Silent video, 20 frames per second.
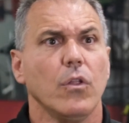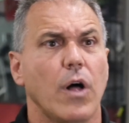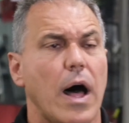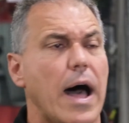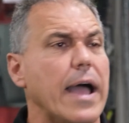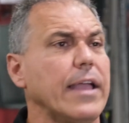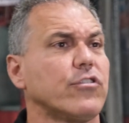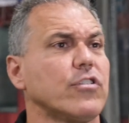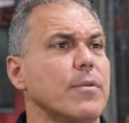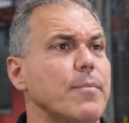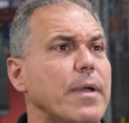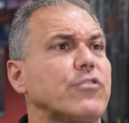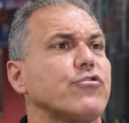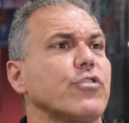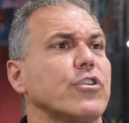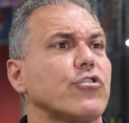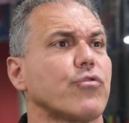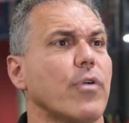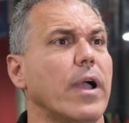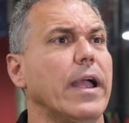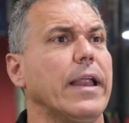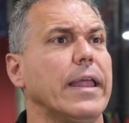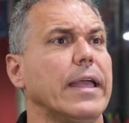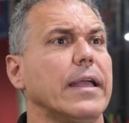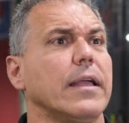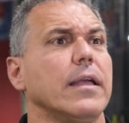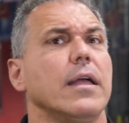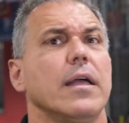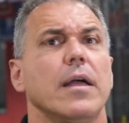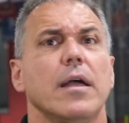Isometric
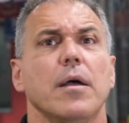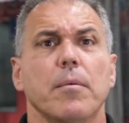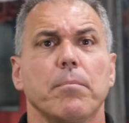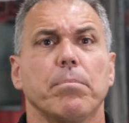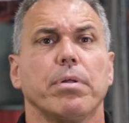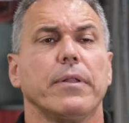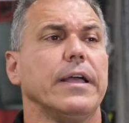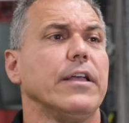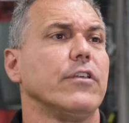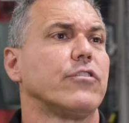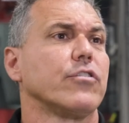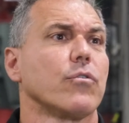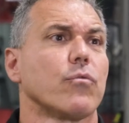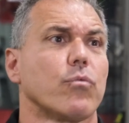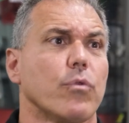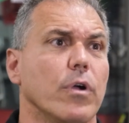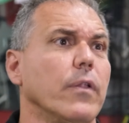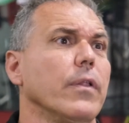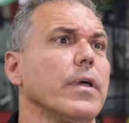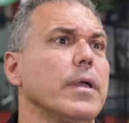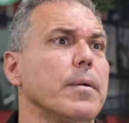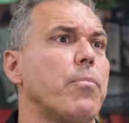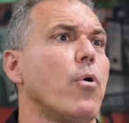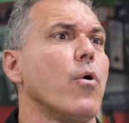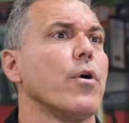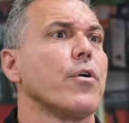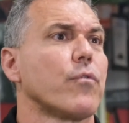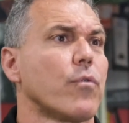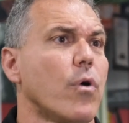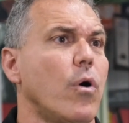training plays a really
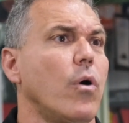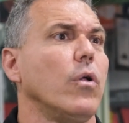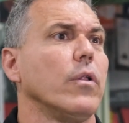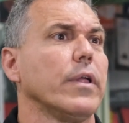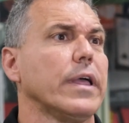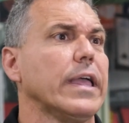important role